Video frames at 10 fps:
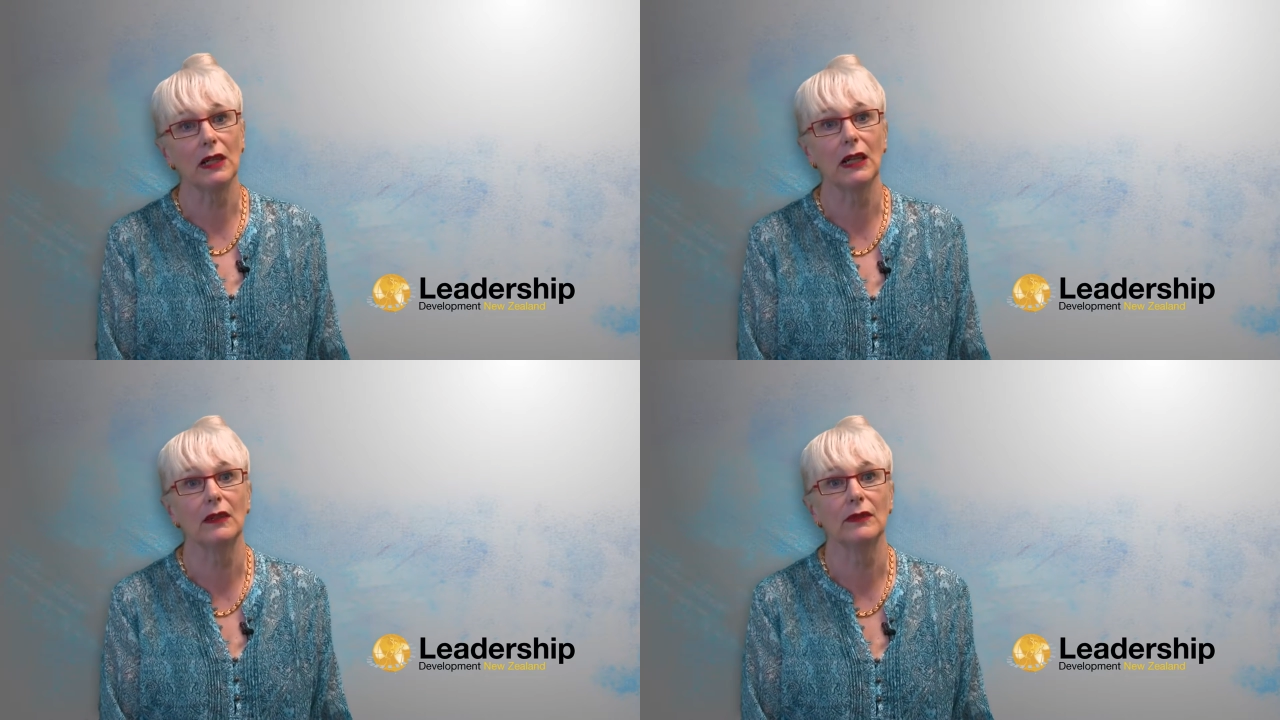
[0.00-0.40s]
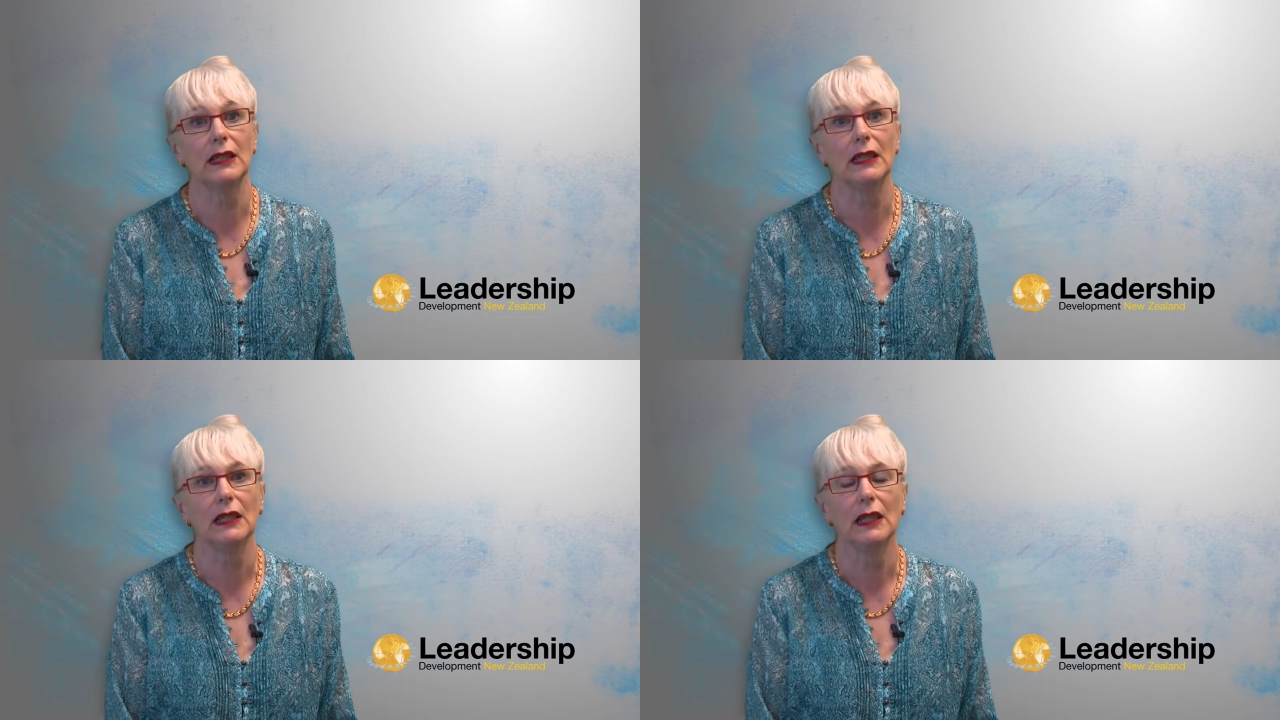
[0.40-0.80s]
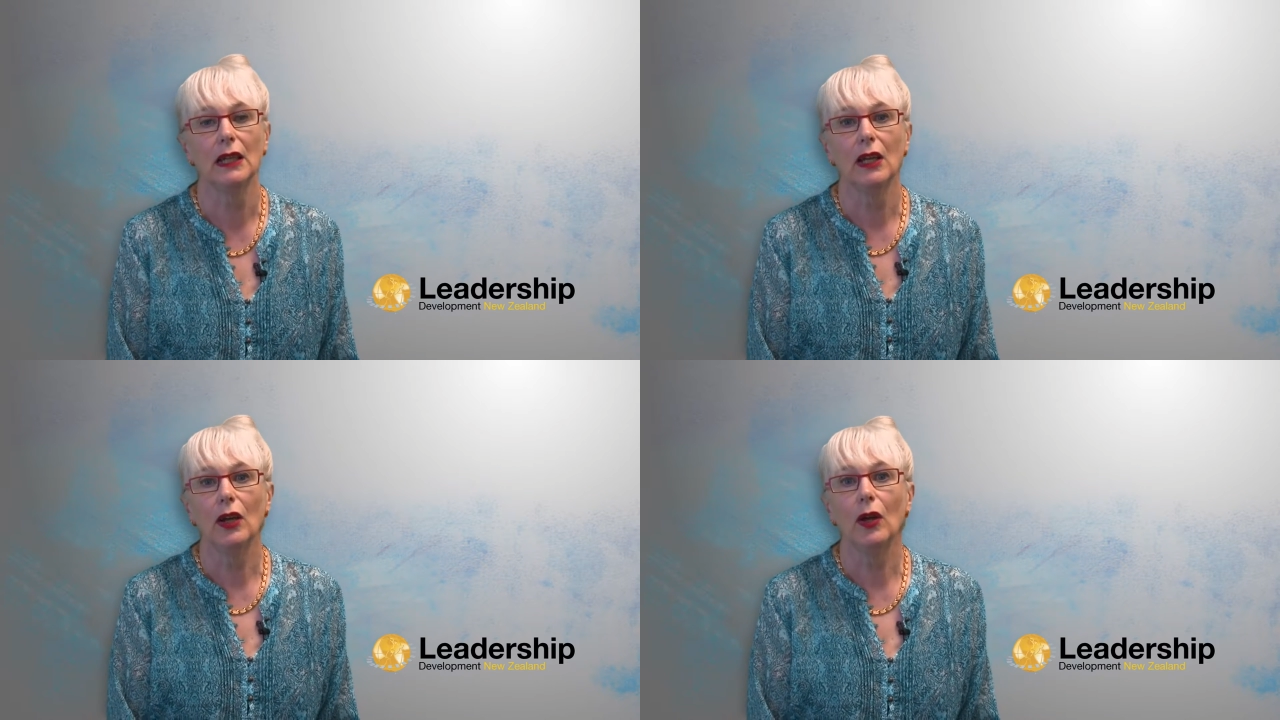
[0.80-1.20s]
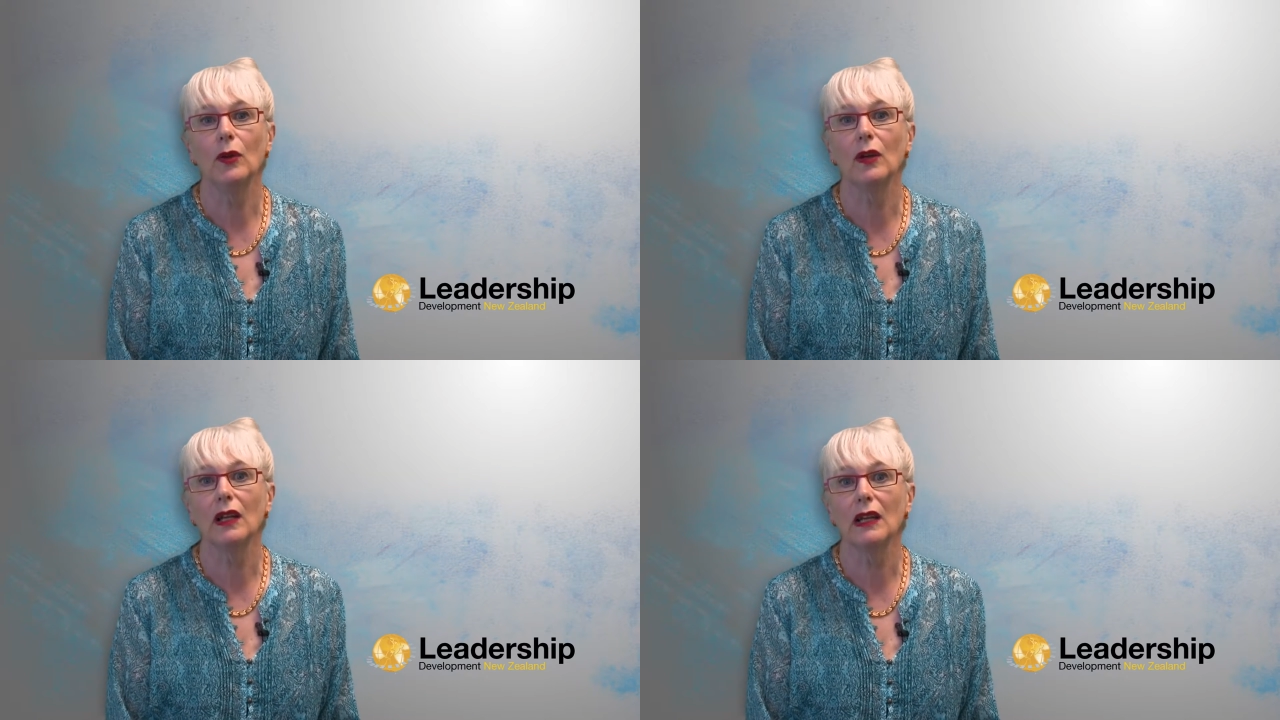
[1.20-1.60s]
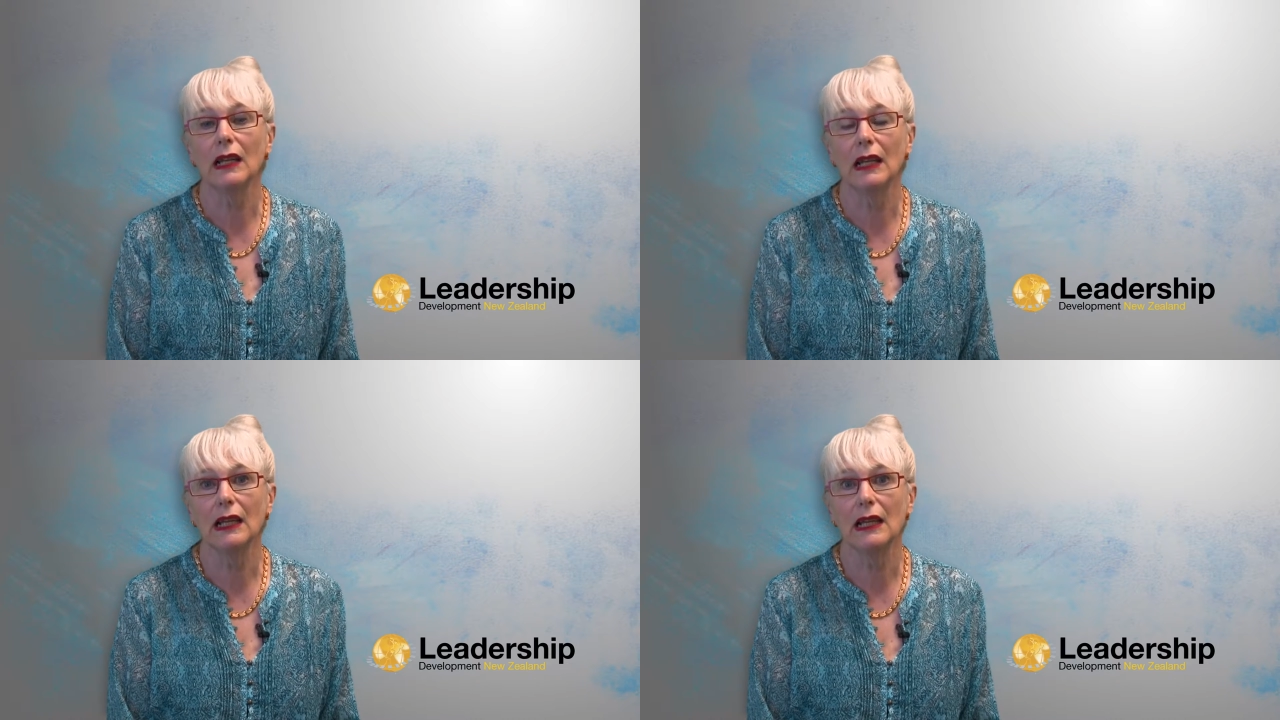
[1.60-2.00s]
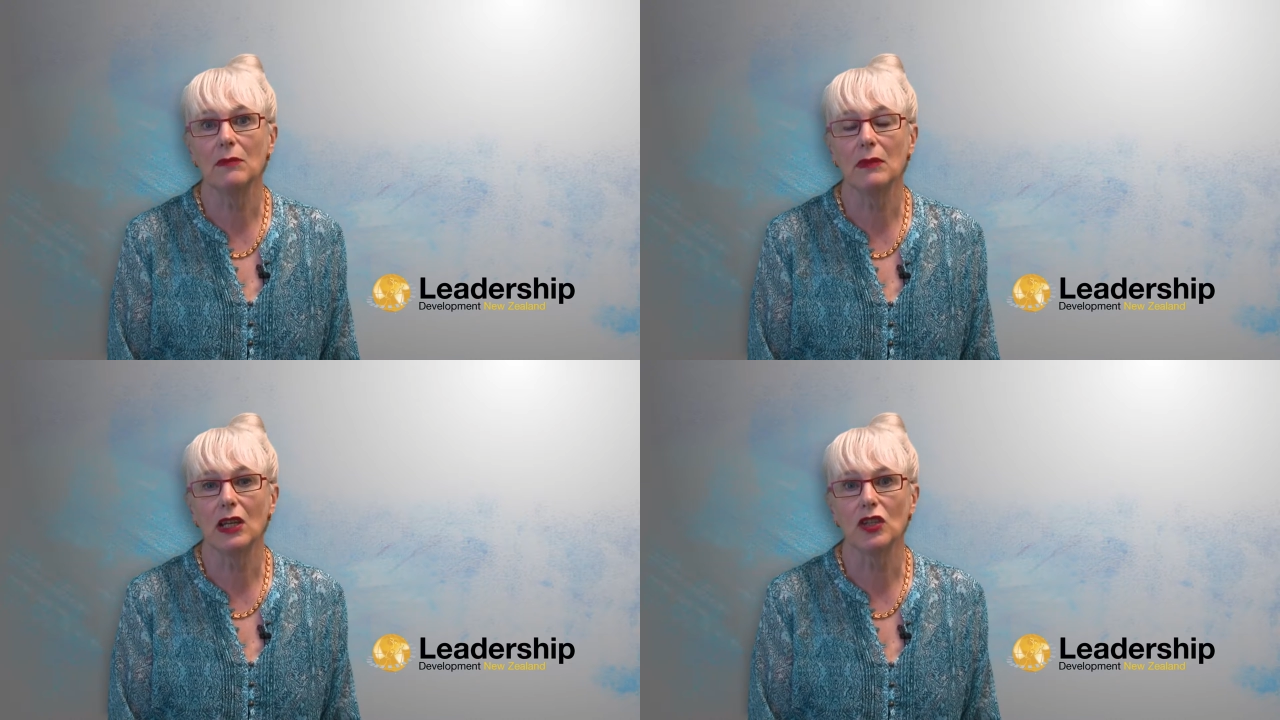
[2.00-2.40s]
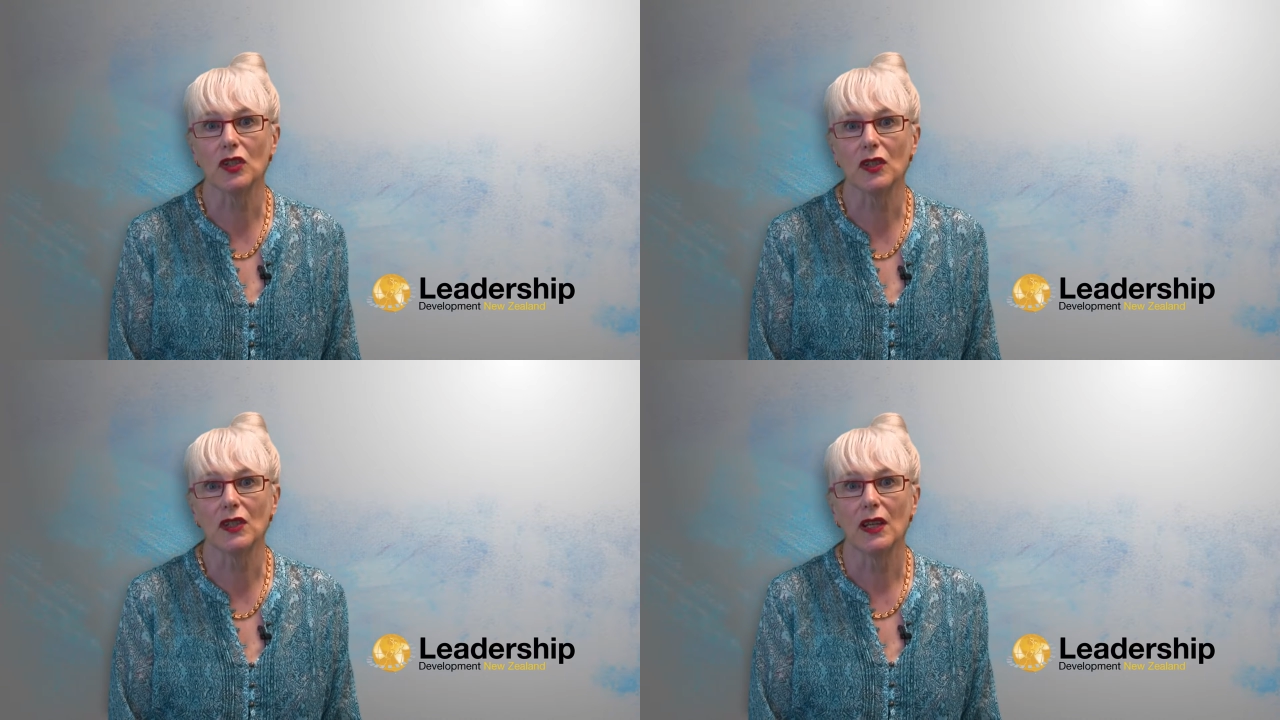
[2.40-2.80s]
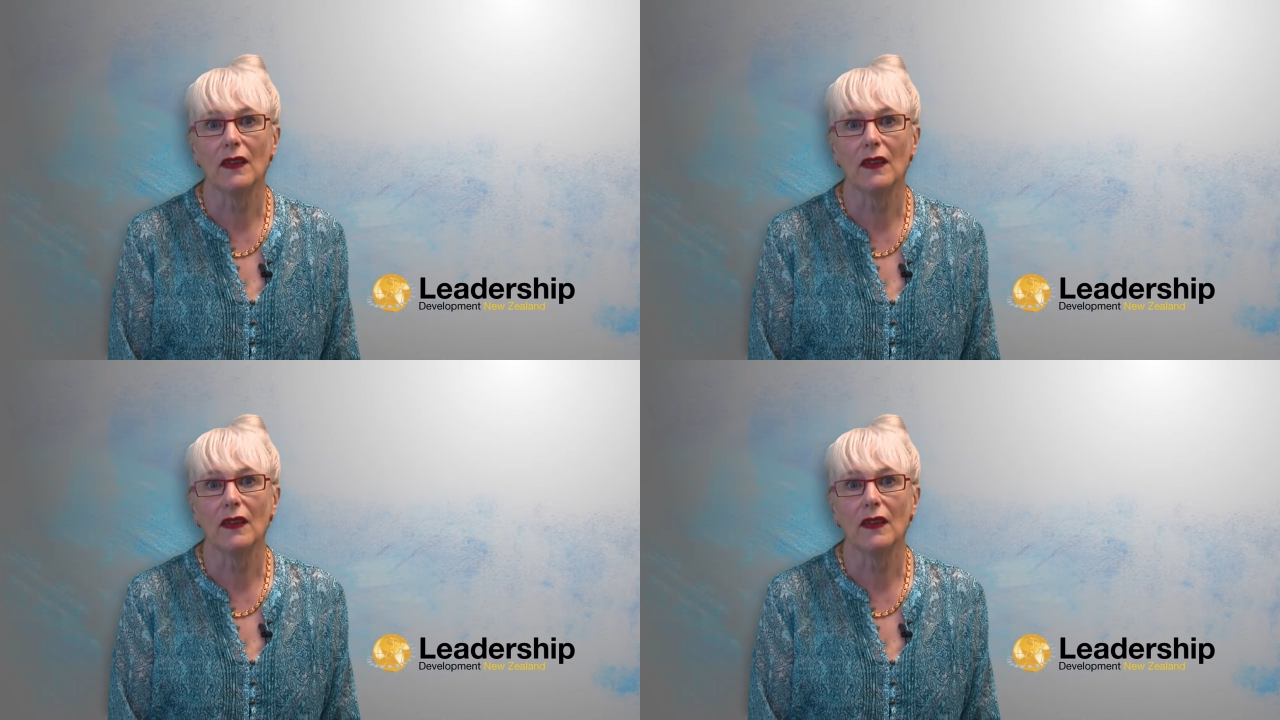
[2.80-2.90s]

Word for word: Covey, who clearly measured